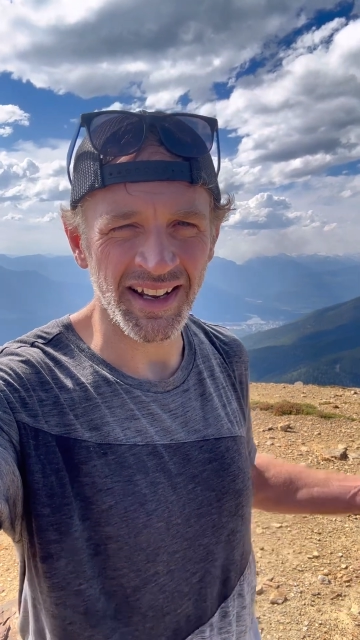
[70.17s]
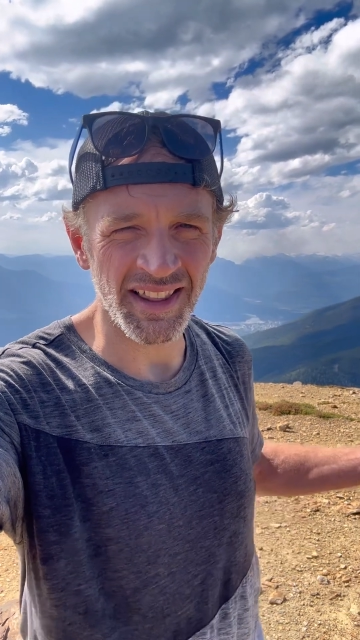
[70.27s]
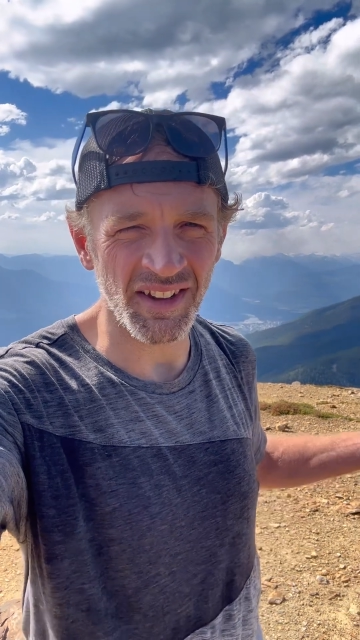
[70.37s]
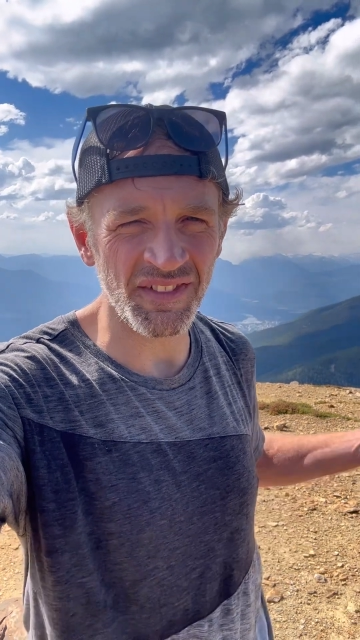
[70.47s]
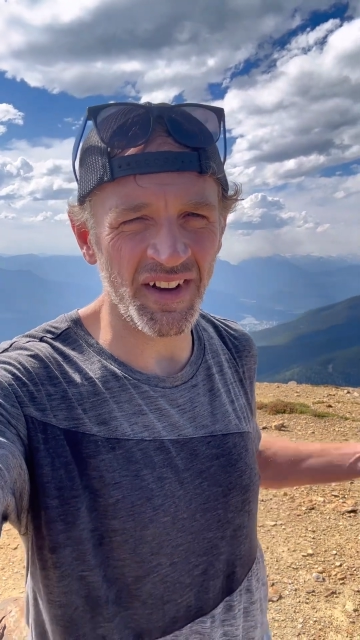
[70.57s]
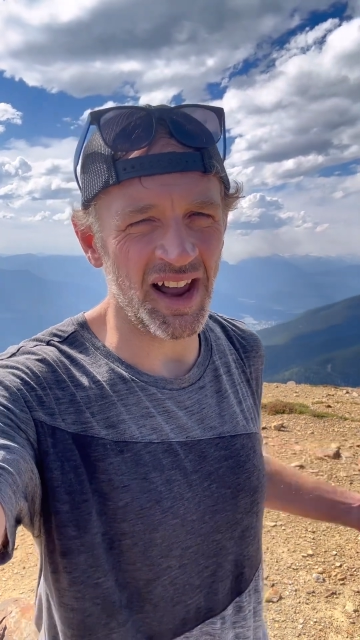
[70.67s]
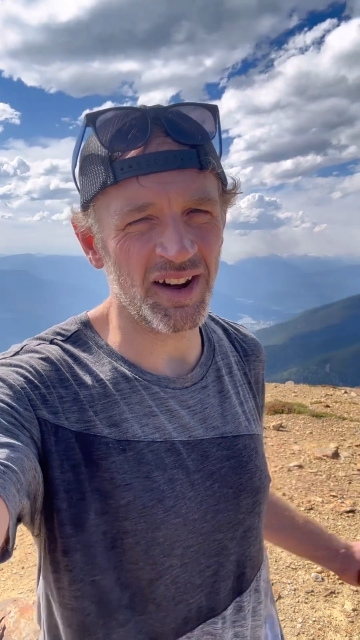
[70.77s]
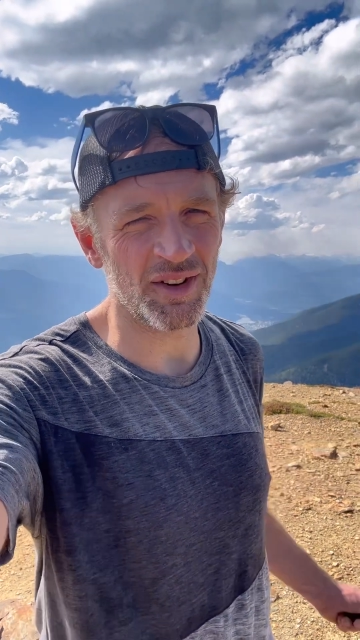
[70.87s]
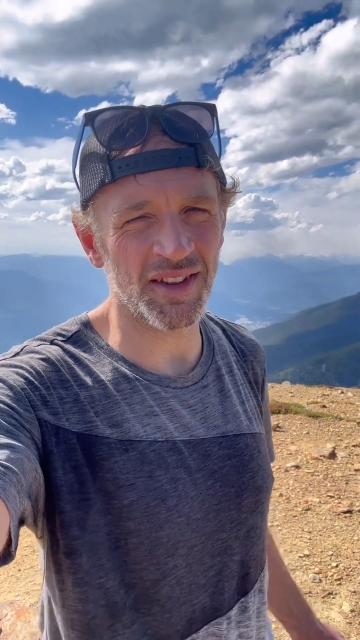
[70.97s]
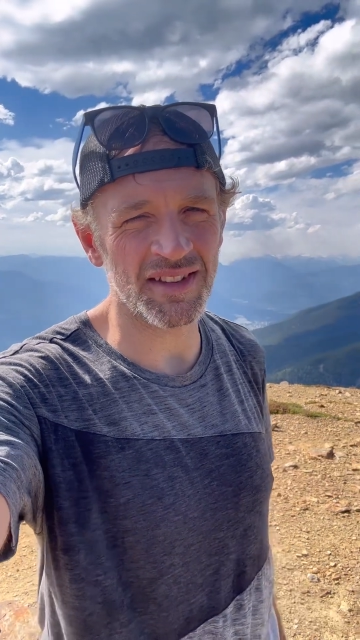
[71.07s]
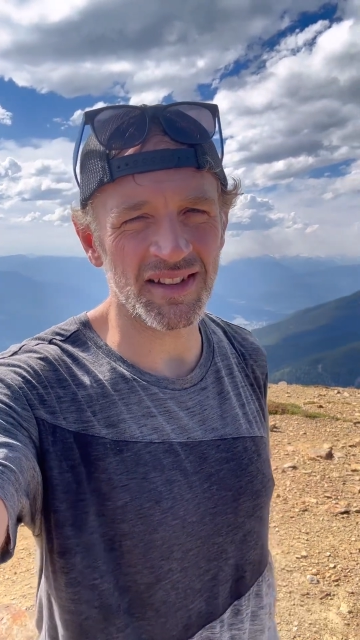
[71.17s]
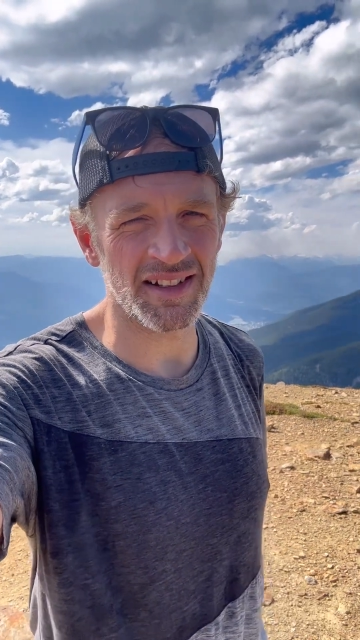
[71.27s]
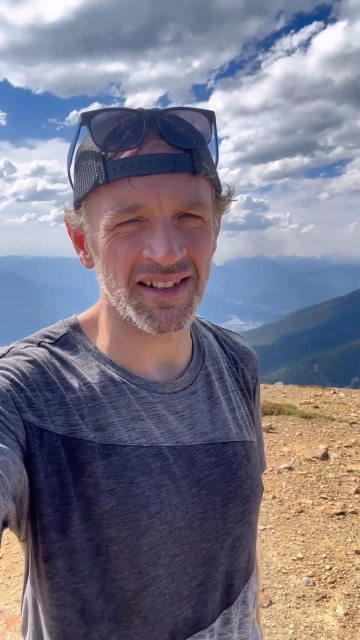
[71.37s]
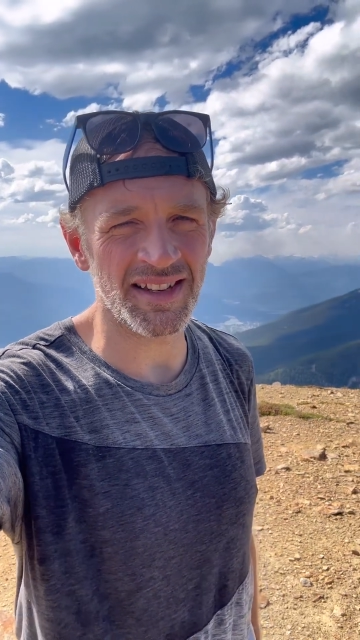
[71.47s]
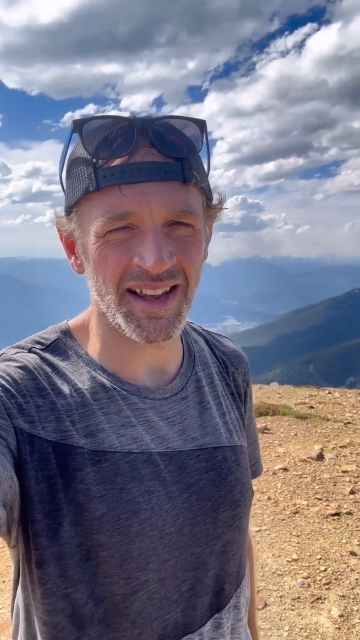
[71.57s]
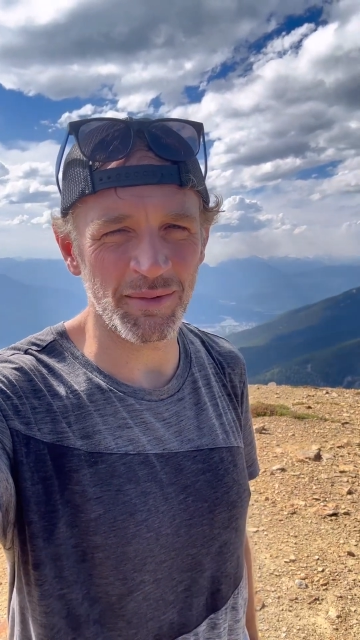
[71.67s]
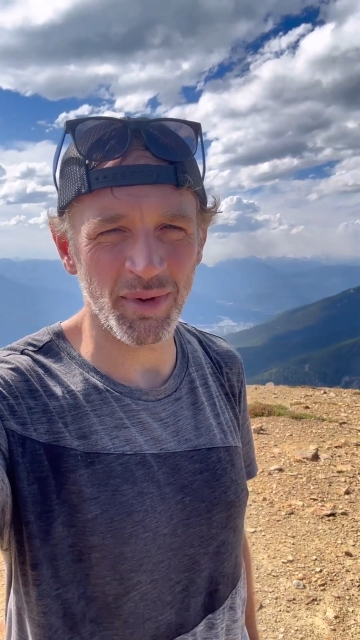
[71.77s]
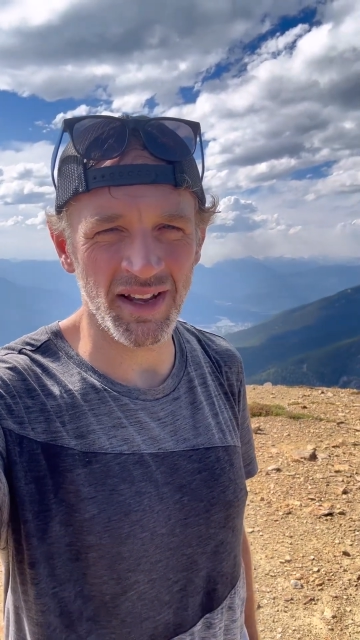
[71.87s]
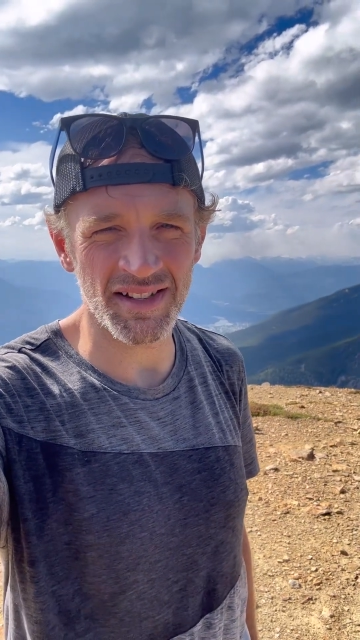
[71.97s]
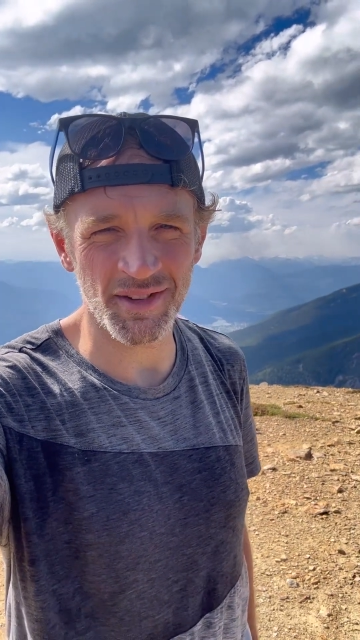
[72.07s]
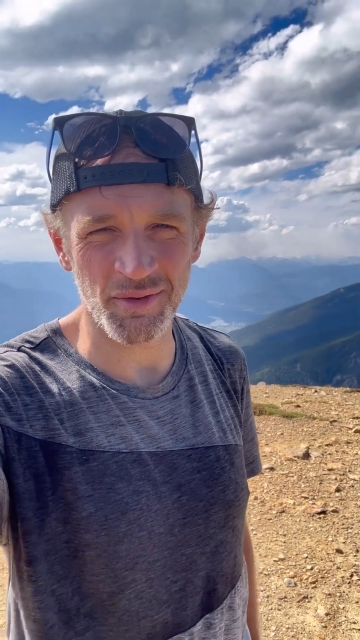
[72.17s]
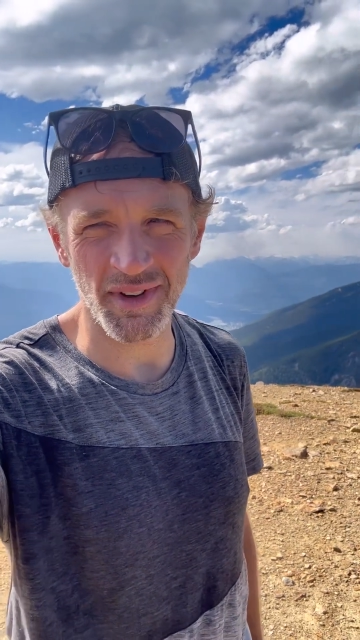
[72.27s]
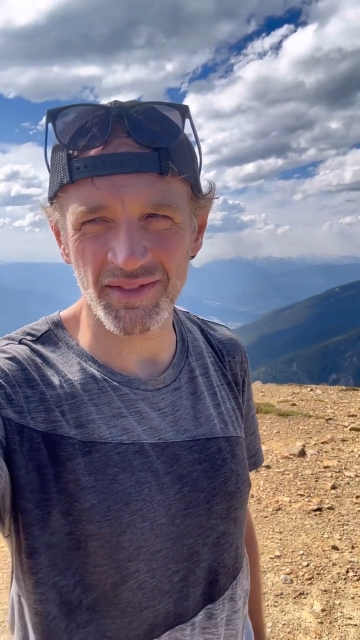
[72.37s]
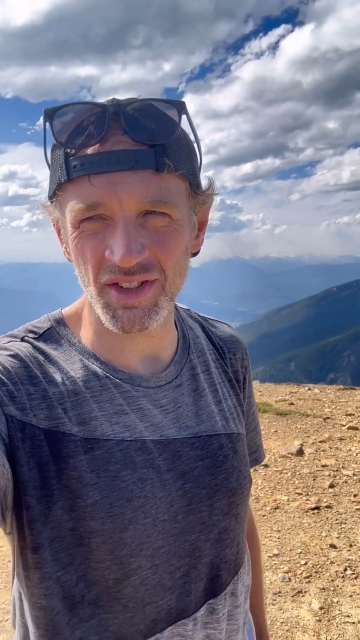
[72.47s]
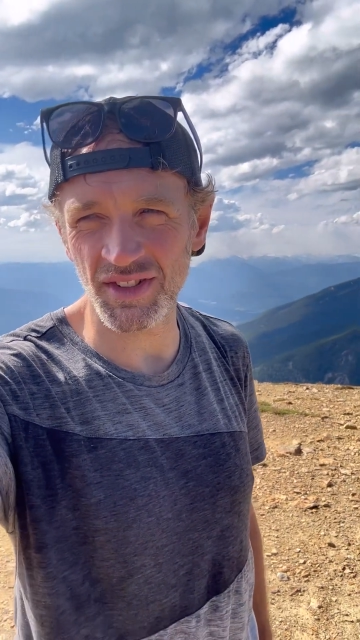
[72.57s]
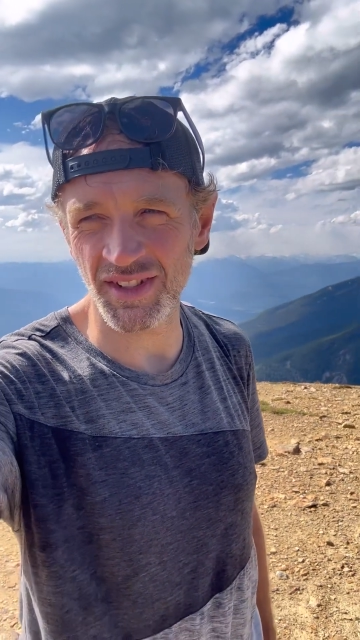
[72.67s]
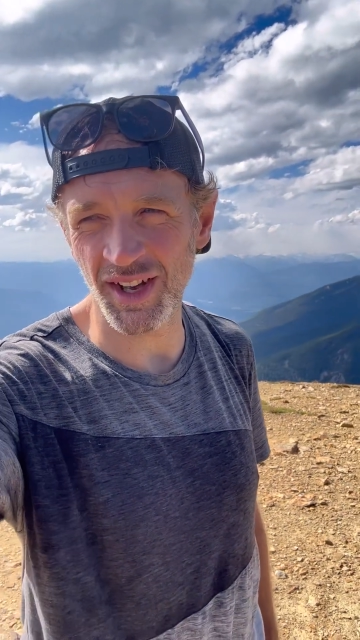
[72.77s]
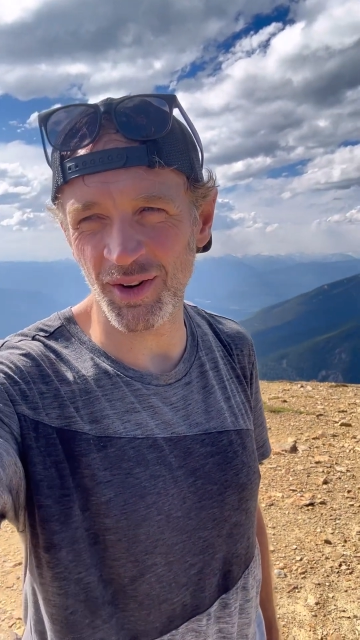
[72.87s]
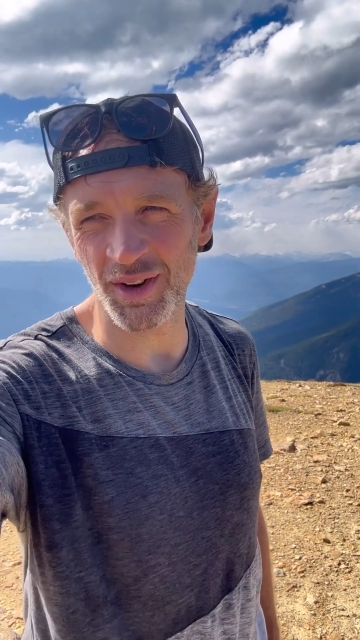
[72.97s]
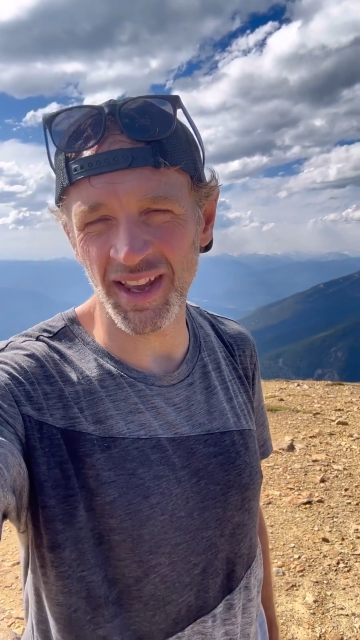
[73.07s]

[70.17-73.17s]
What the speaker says: The fire that's going to take place in Revelstoke